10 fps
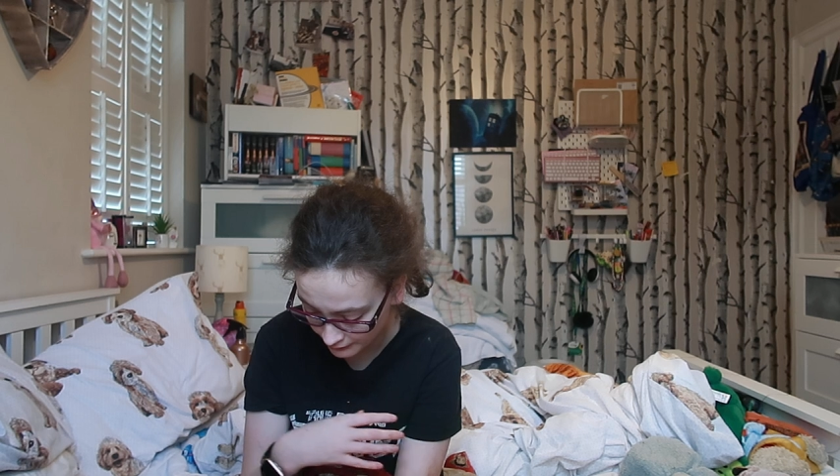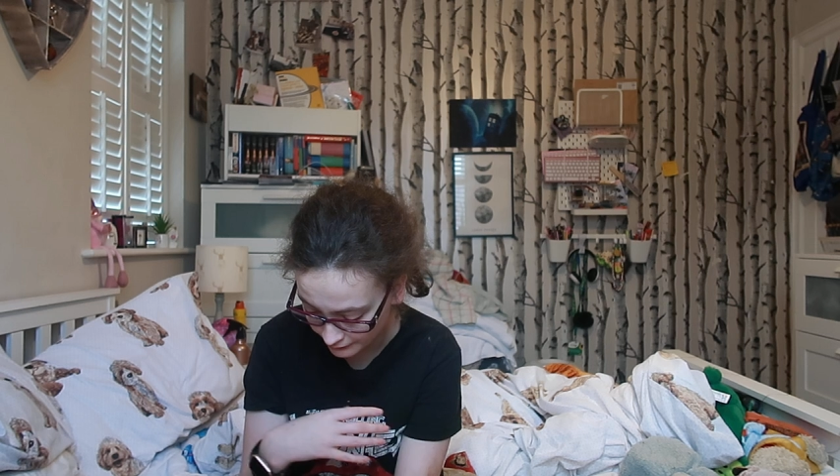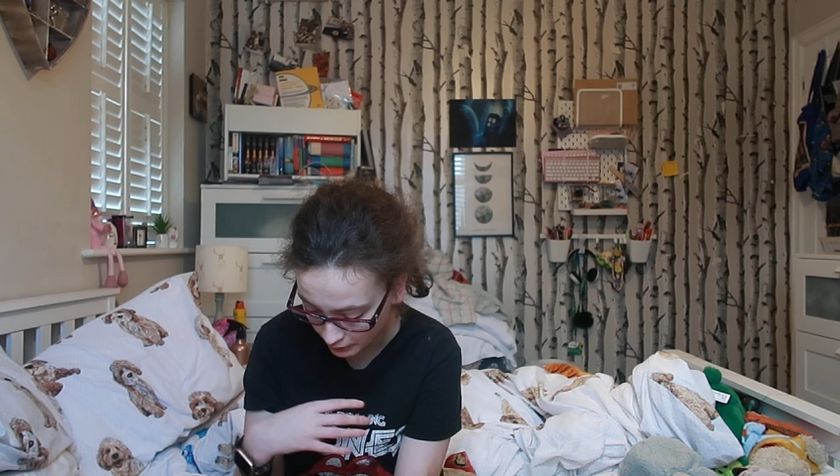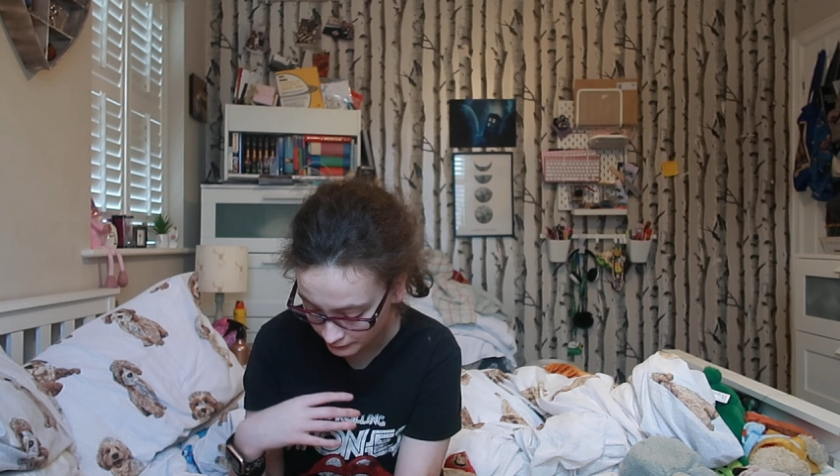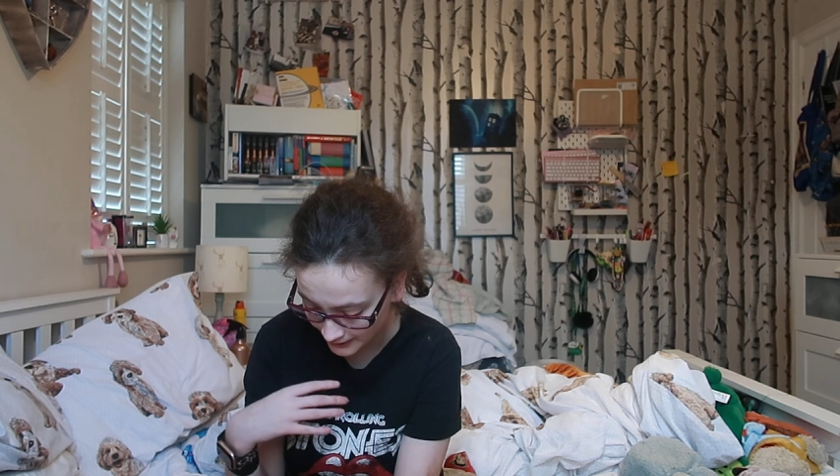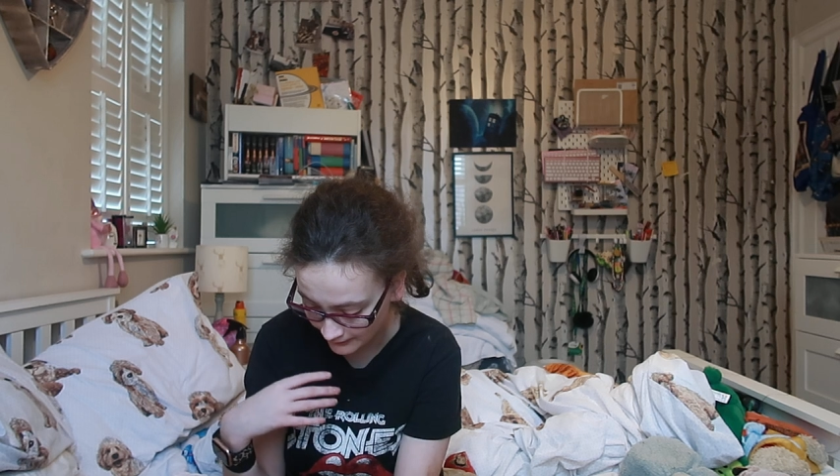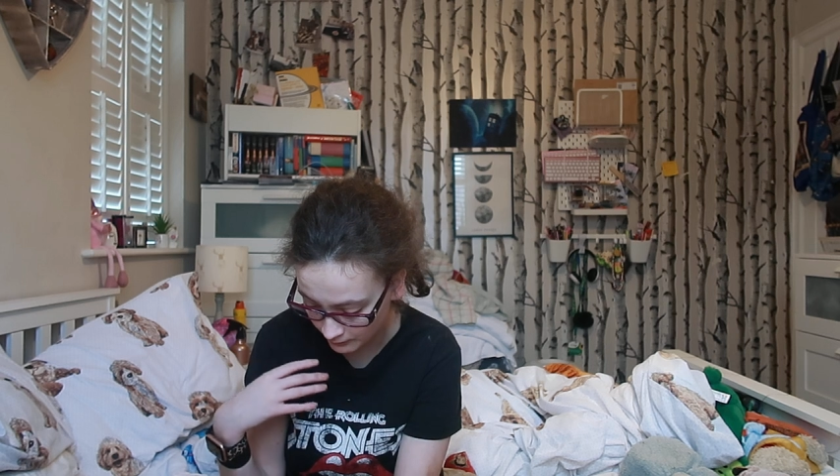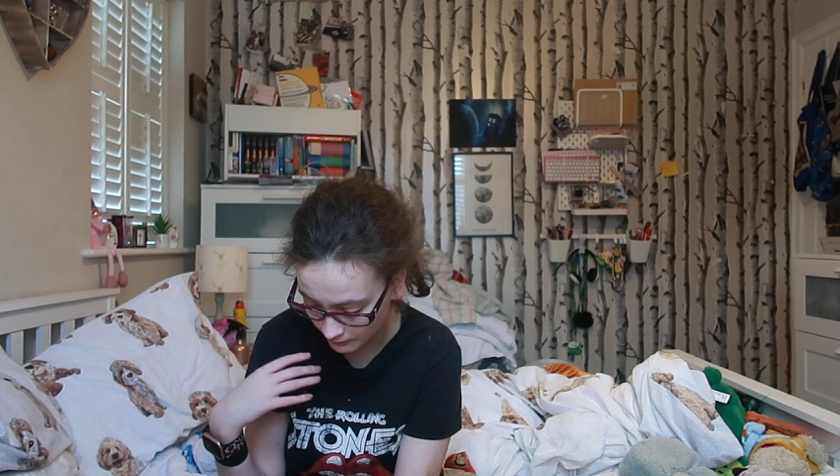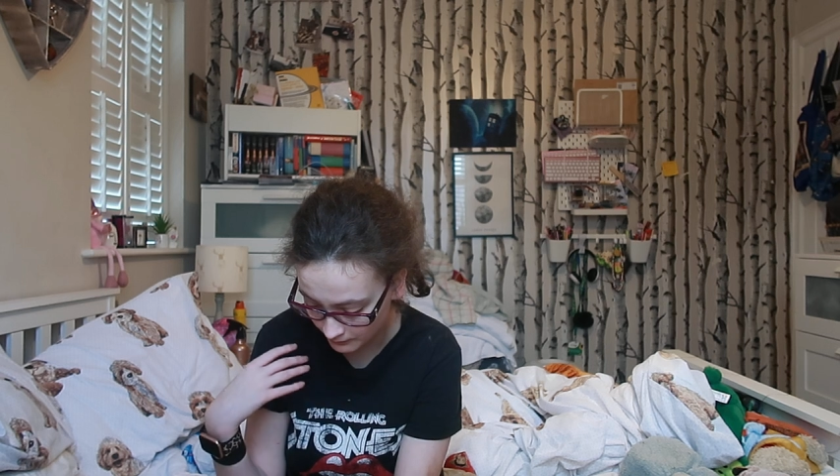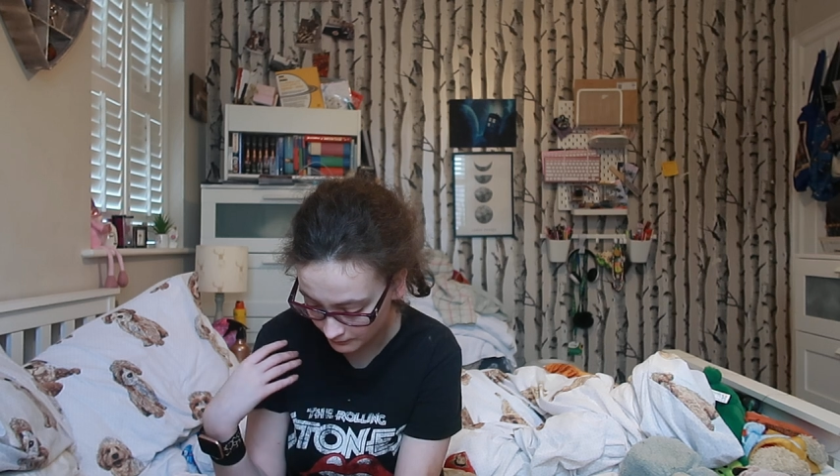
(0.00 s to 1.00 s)

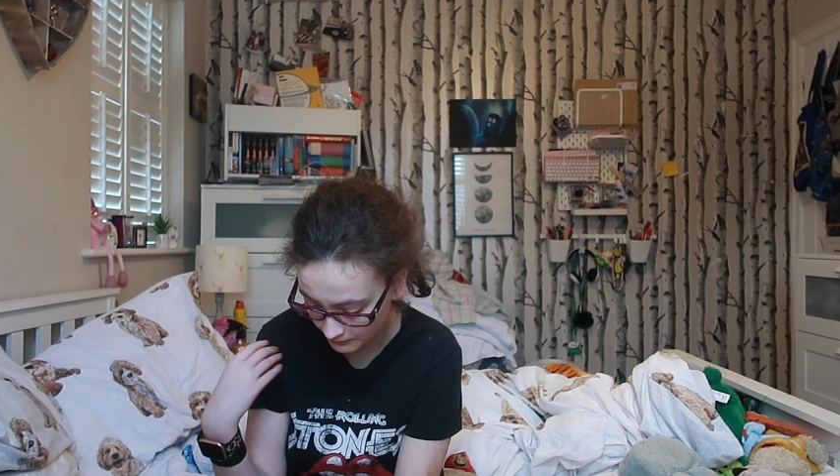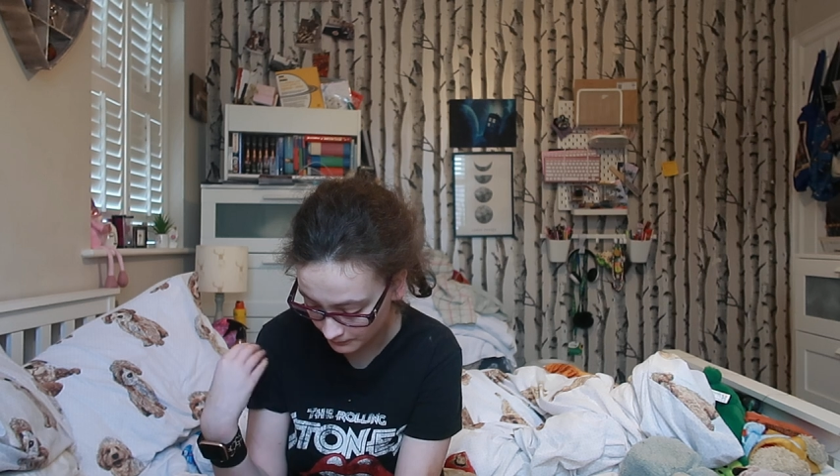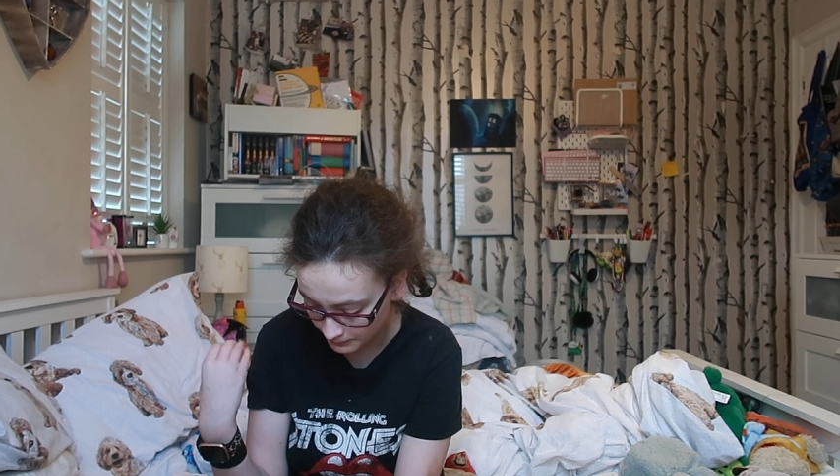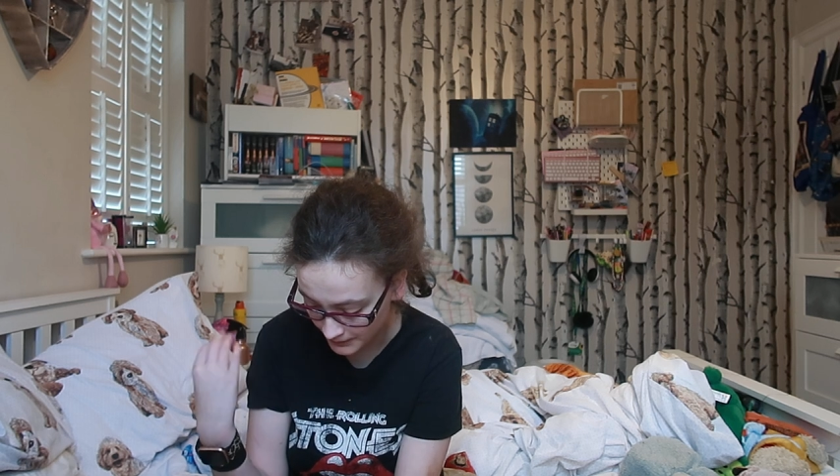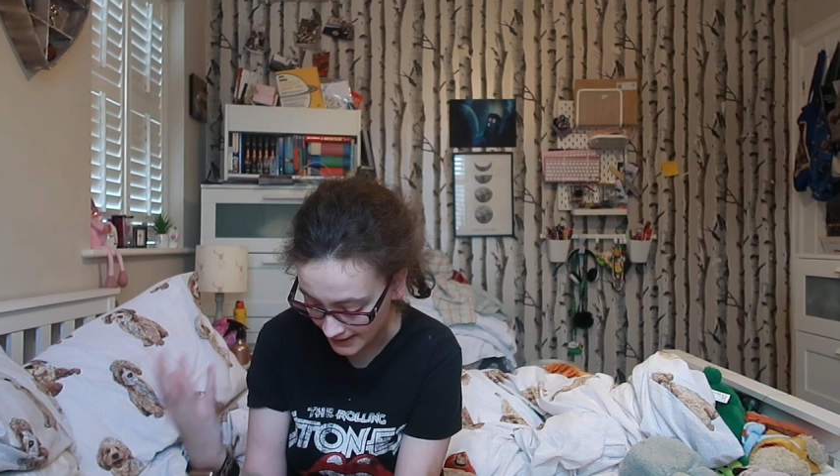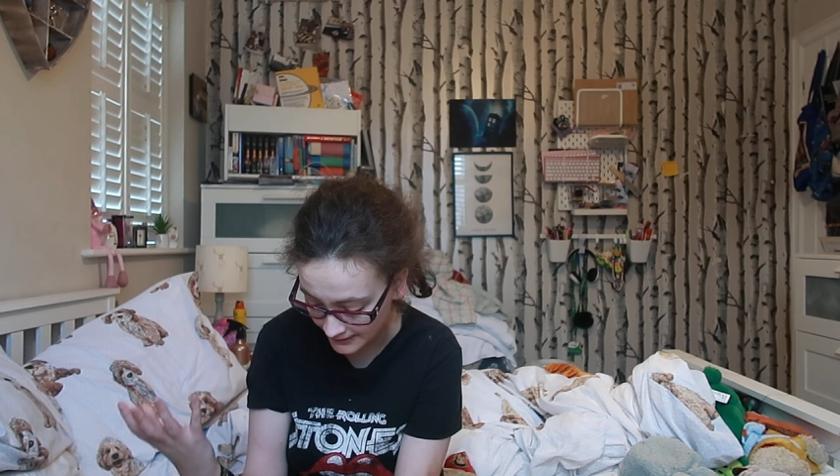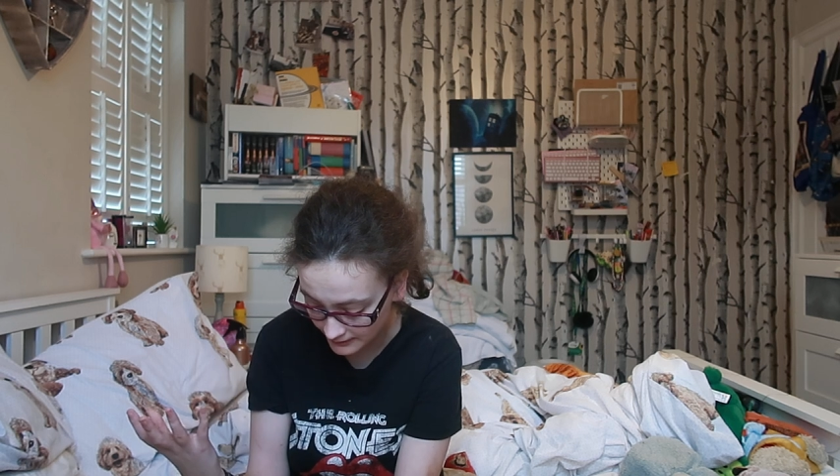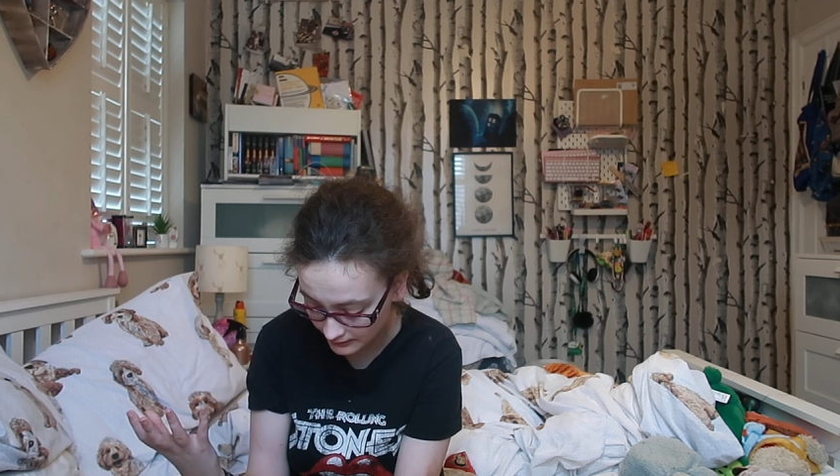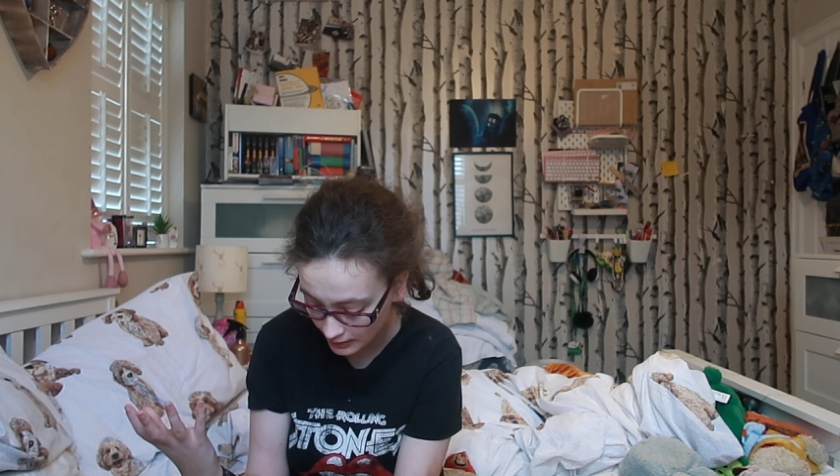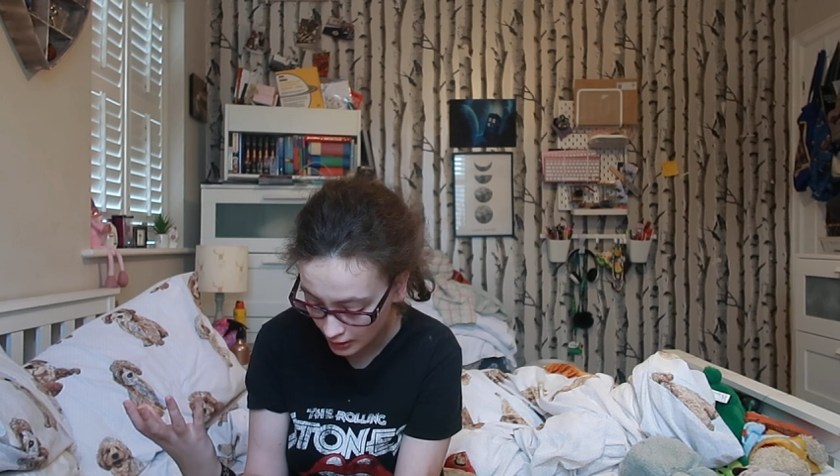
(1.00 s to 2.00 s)
fold-out
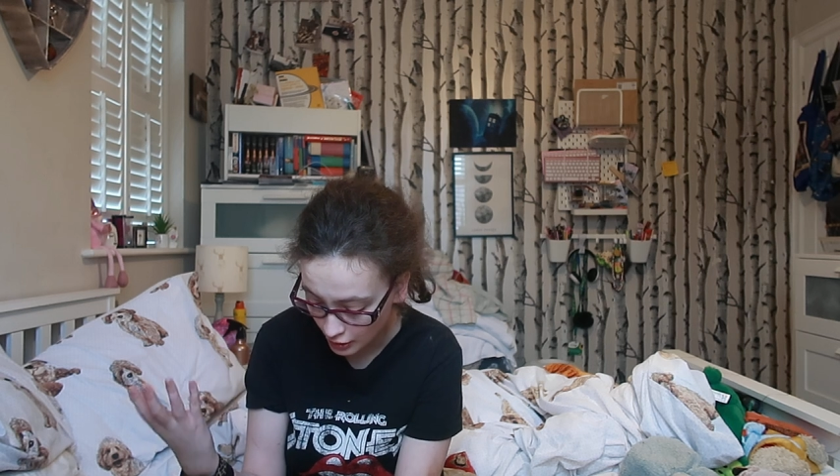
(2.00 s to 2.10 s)
beds,